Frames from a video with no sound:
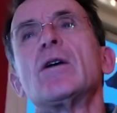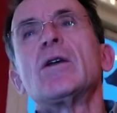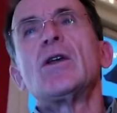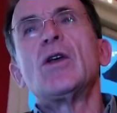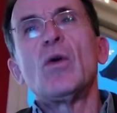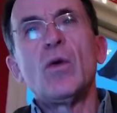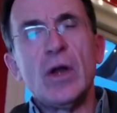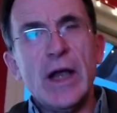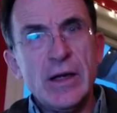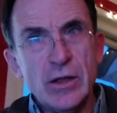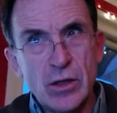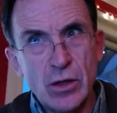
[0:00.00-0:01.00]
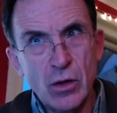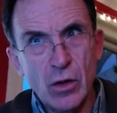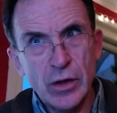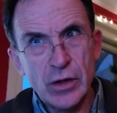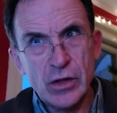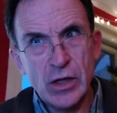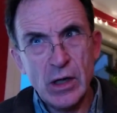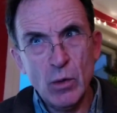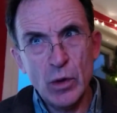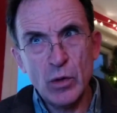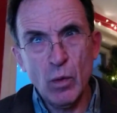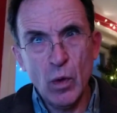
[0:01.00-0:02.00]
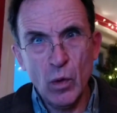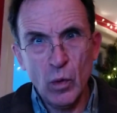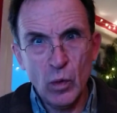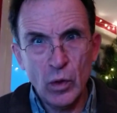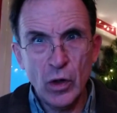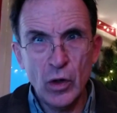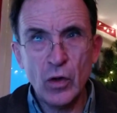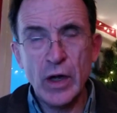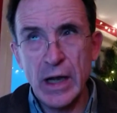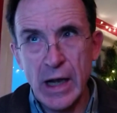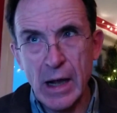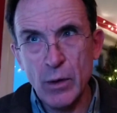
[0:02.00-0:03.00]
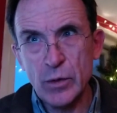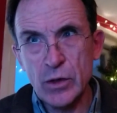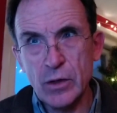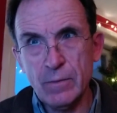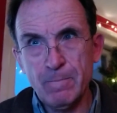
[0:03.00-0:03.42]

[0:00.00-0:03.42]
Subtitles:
You're leant on a seaward wall looking out,